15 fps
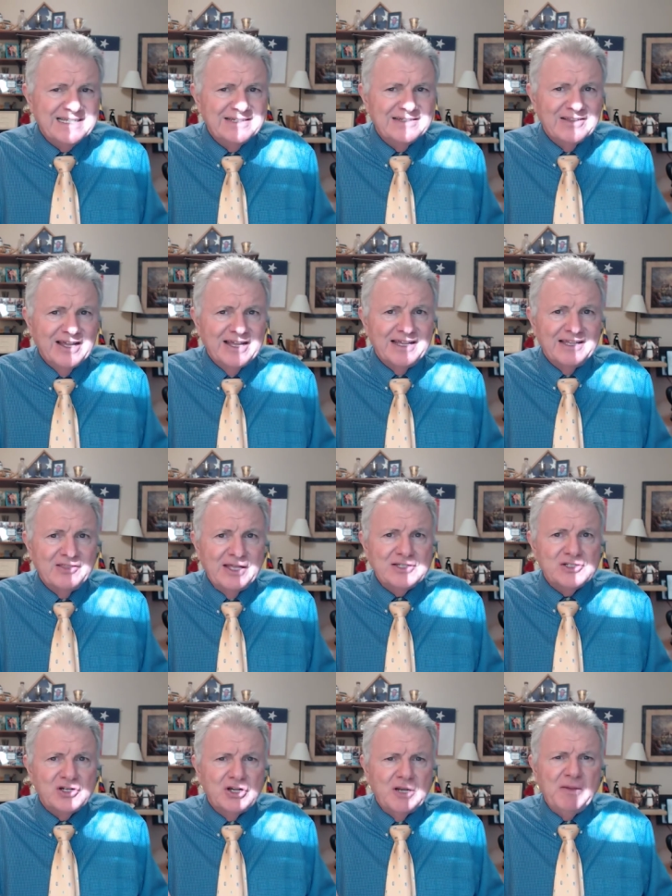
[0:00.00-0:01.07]
Like
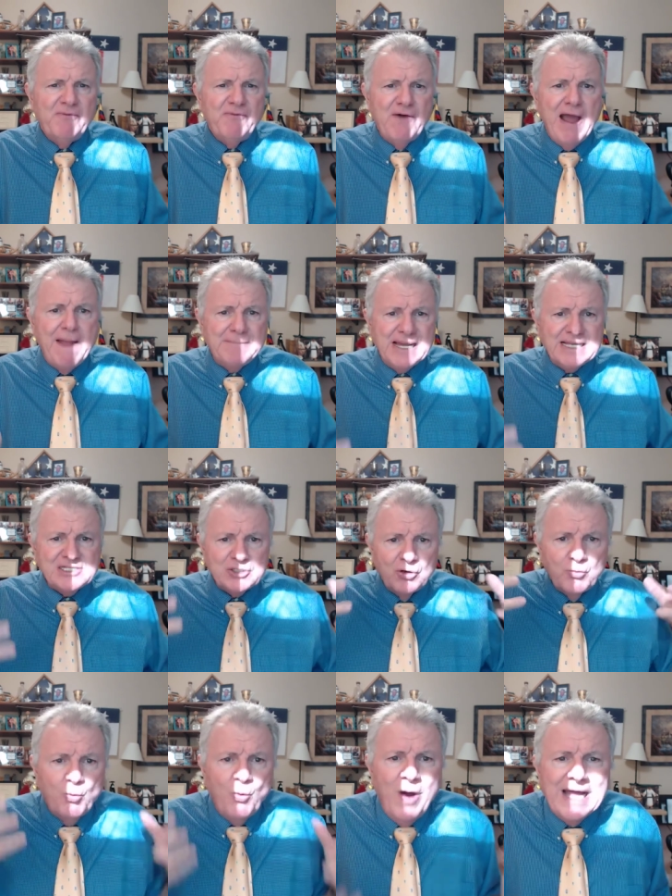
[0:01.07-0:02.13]
things are going to be fine based
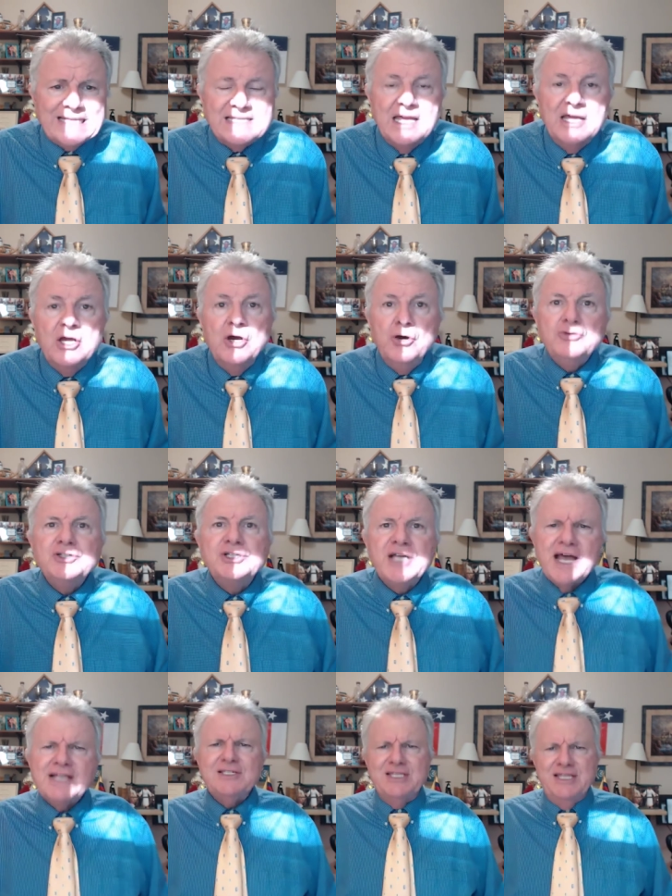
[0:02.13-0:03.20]
on what? Who
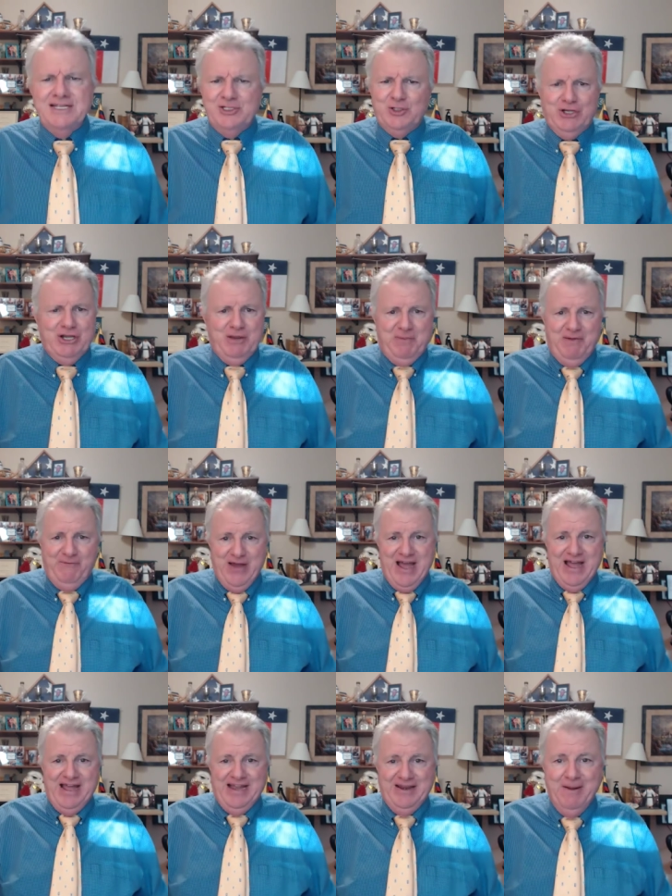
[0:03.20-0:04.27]
says things are going to be
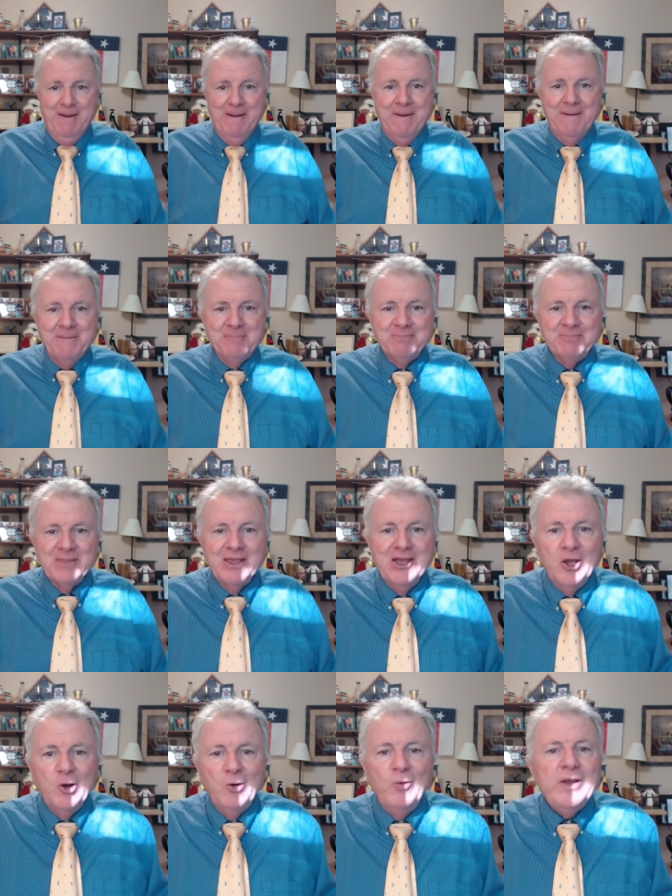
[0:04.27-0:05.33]
fine?
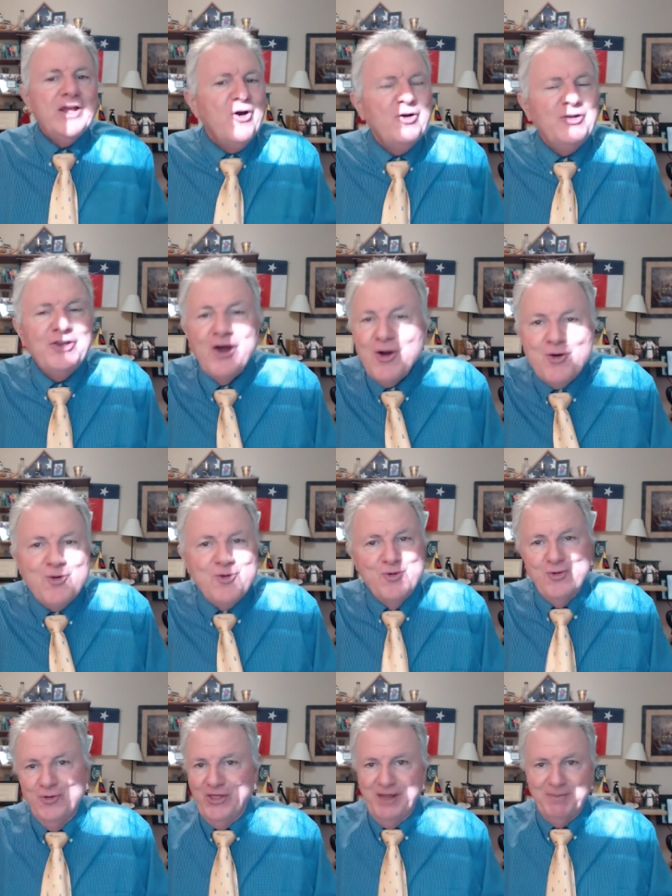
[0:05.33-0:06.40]
We all
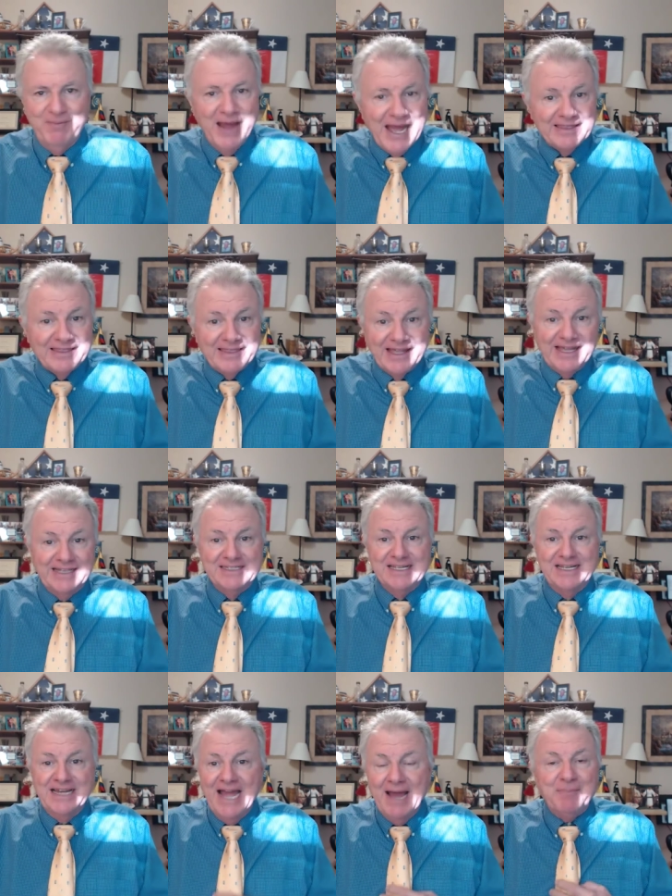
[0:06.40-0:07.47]
know that bad things
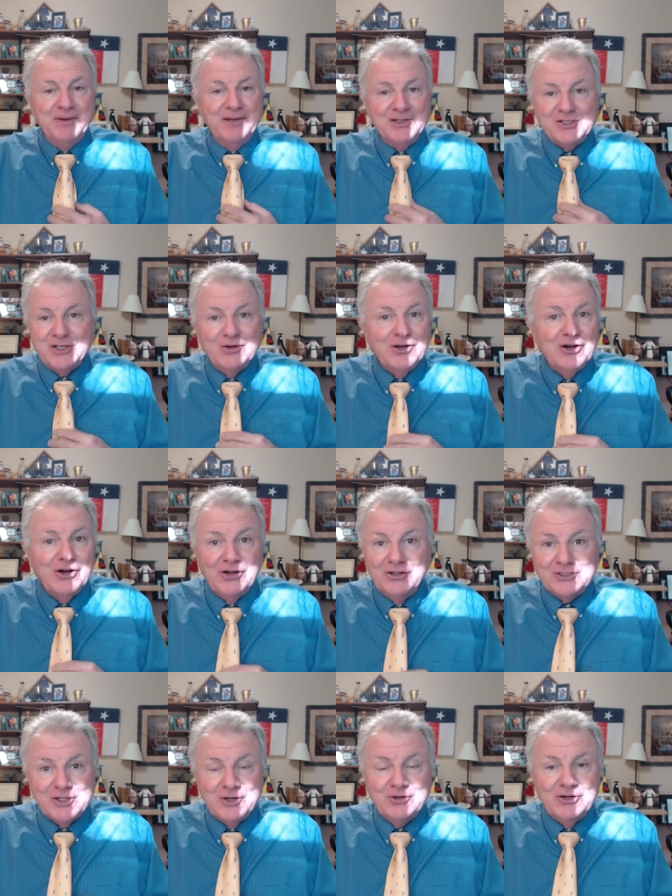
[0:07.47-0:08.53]
can happen to
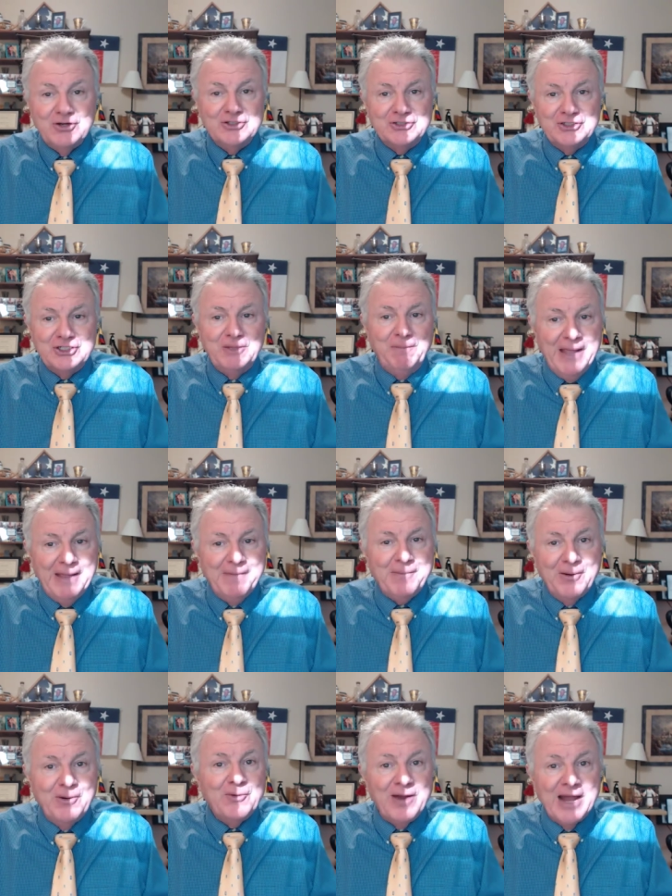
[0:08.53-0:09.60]
so called good
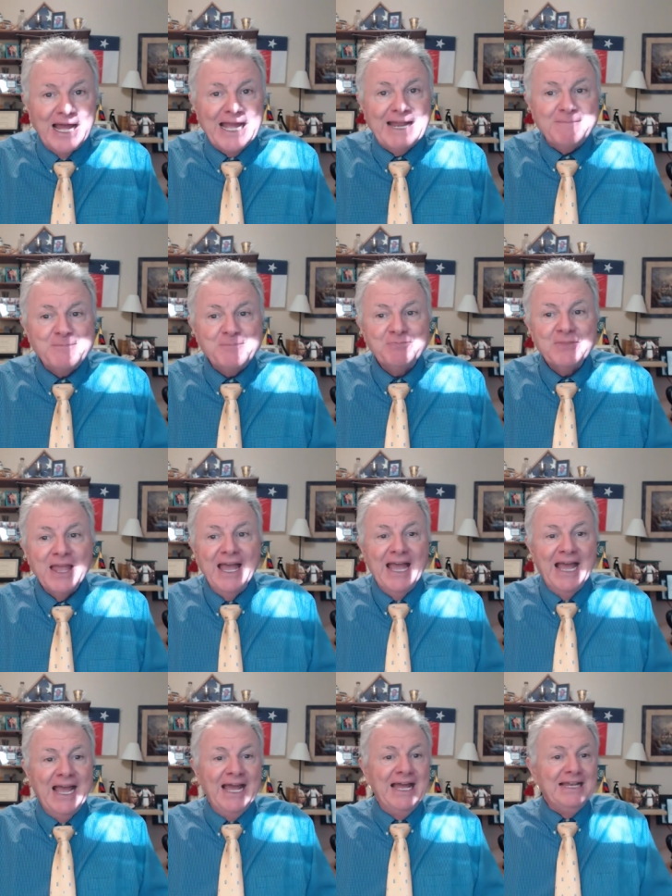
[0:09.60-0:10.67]
people, right?
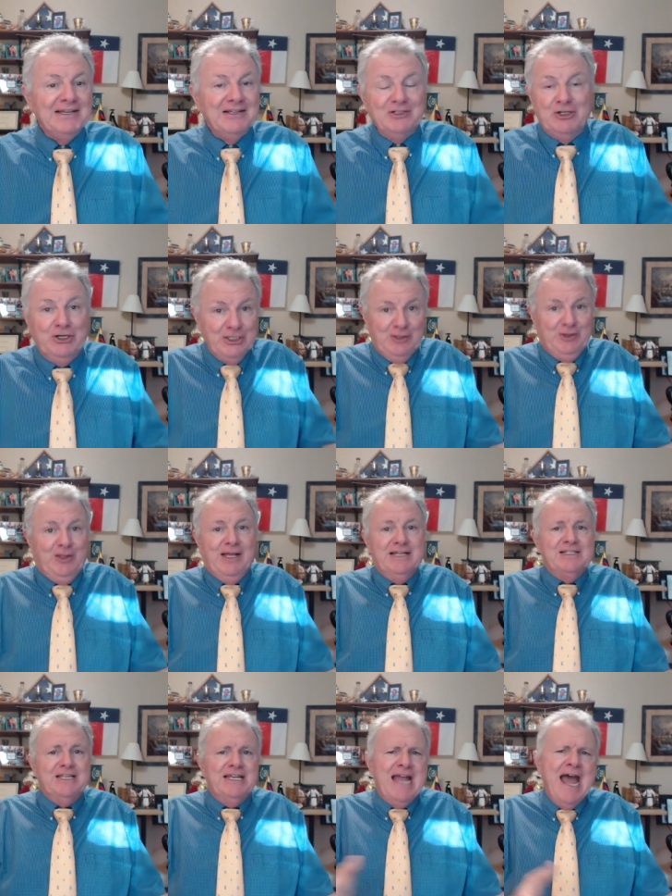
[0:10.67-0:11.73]
And good
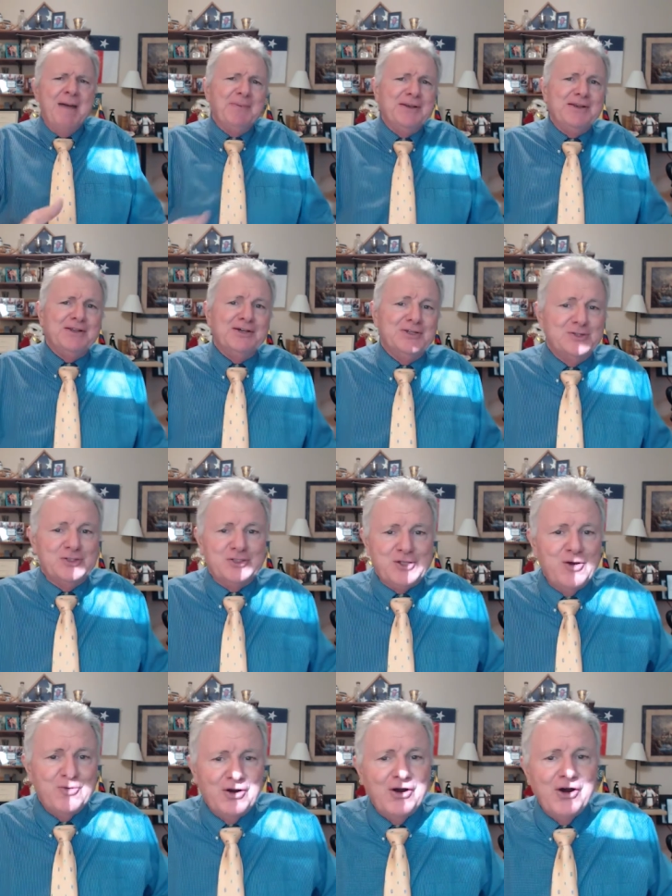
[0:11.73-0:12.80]
things can happen to
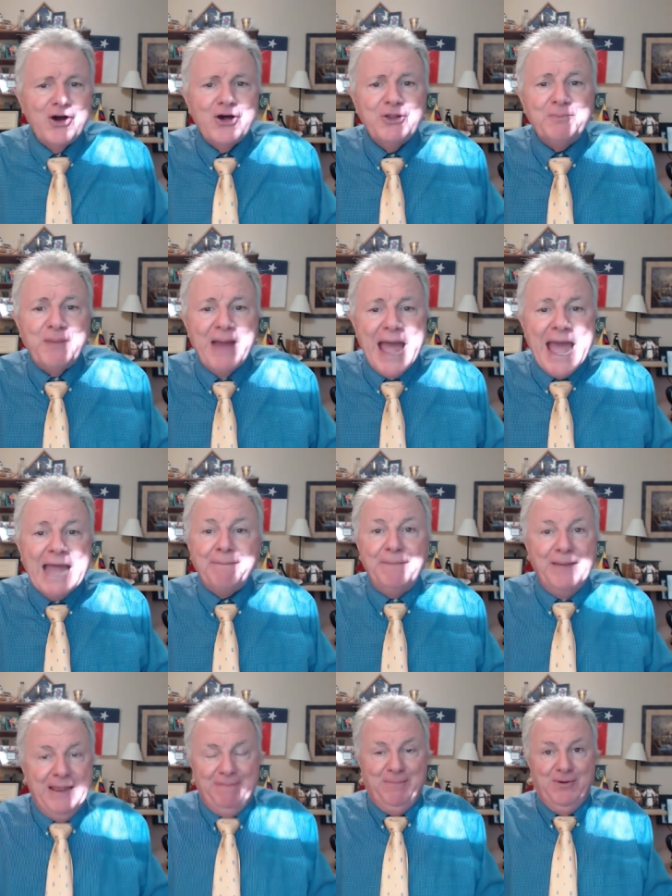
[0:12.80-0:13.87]
so called bad
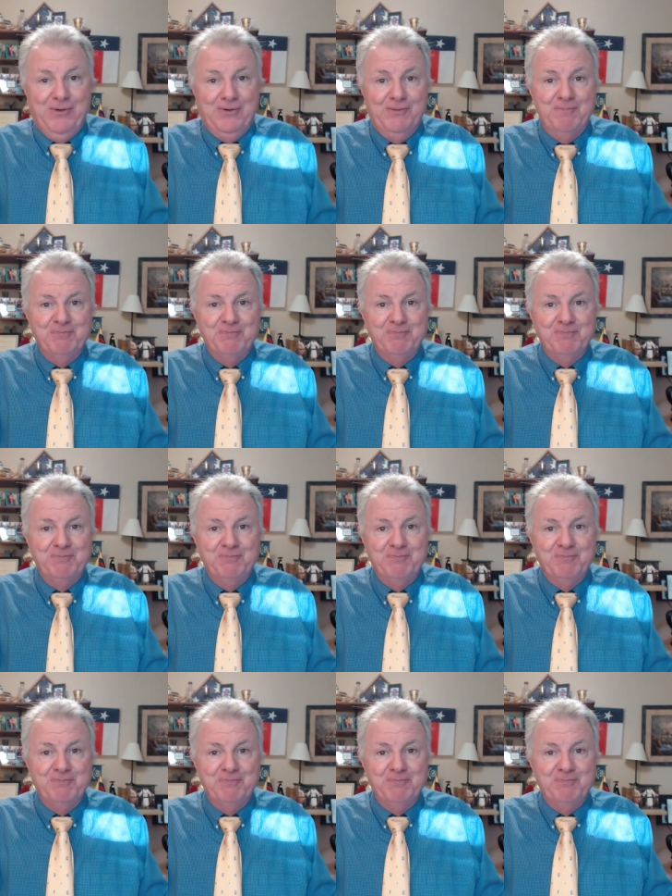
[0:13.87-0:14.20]
people.